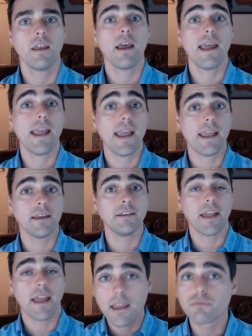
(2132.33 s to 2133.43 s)
And
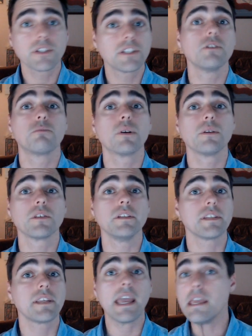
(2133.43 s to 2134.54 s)
every single person is
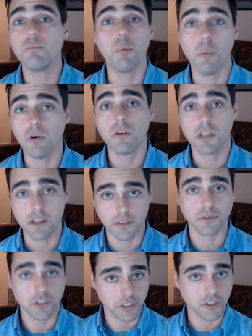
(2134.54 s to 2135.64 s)
capable in those
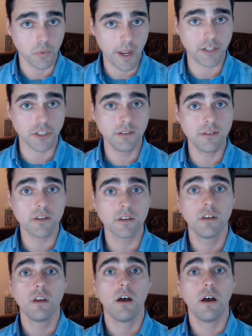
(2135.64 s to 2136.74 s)
situations
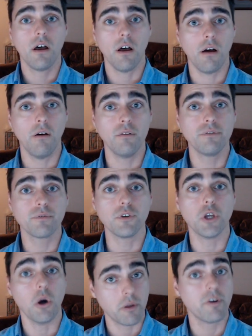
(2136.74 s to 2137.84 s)
of
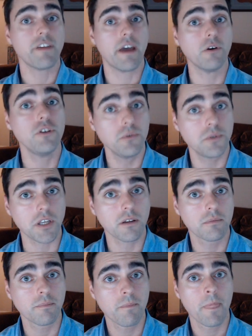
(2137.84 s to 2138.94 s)
going without using.
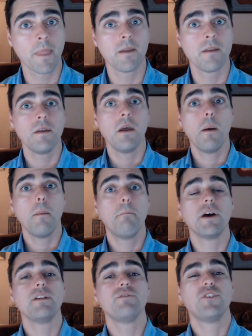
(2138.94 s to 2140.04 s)
But
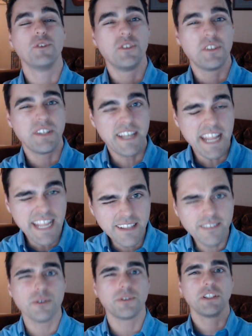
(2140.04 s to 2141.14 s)
if you're in
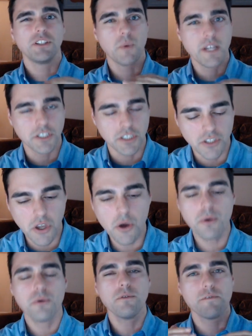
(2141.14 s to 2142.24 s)
those situations
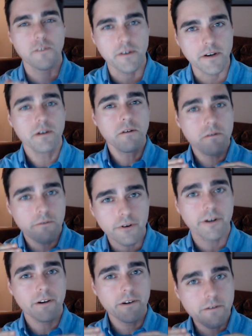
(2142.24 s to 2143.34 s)
over and over and
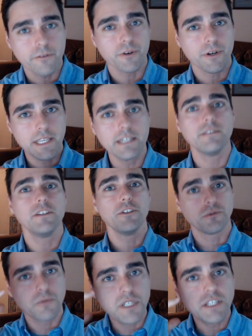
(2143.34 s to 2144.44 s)
over again, then your
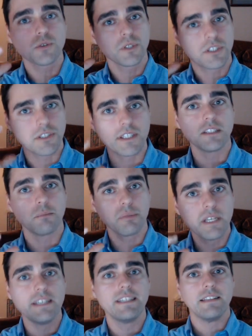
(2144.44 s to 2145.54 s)
resources get
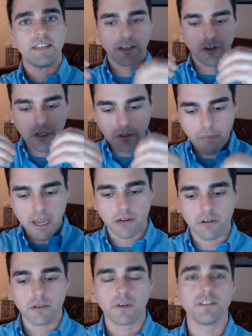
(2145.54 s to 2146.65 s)
depleted and that no battery
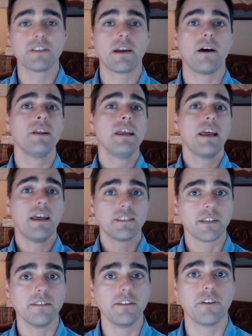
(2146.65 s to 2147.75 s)
runs out, and
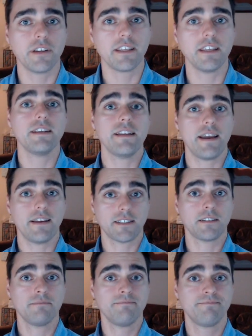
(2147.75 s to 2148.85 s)
suddenly you're going to get yes.
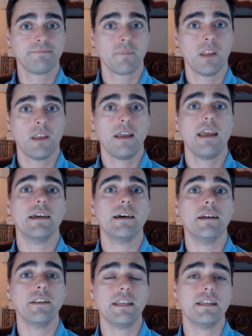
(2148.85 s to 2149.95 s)

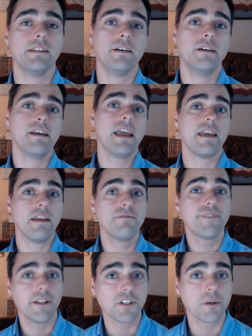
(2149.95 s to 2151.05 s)
And in the AA
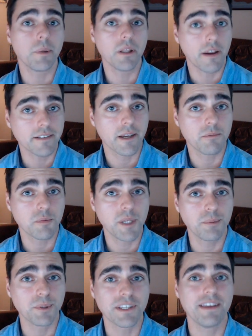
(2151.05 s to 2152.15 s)
fellowship, a lot of times people
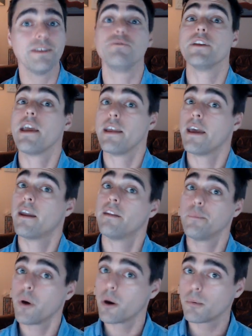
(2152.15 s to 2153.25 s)
say, if you hang out at the
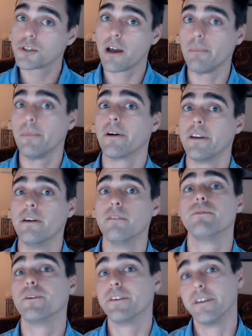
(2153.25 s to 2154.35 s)
barbershop long enough, you're
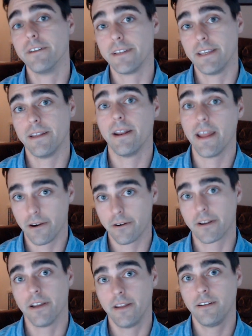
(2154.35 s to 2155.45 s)
going to get a haircut.